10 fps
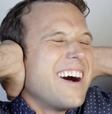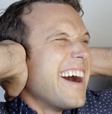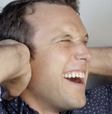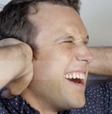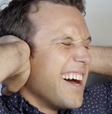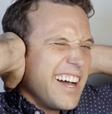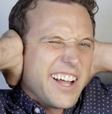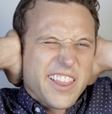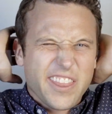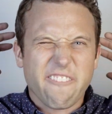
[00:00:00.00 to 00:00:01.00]
ah!
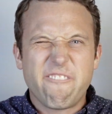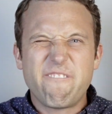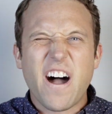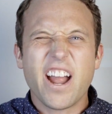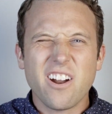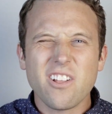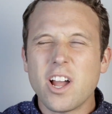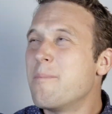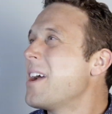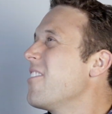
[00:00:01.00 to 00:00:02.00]
The fire
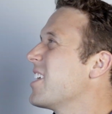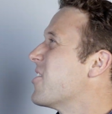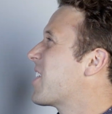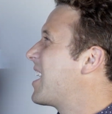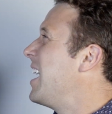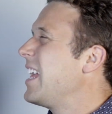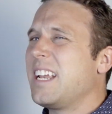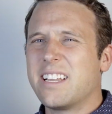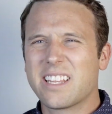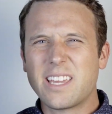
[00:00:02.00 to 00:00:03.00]
alarm now? Are you
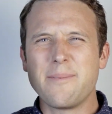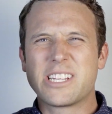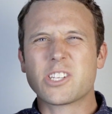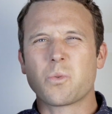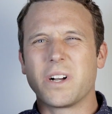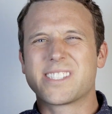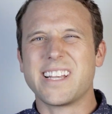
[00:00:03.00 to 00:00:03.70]
kidding? Give me just one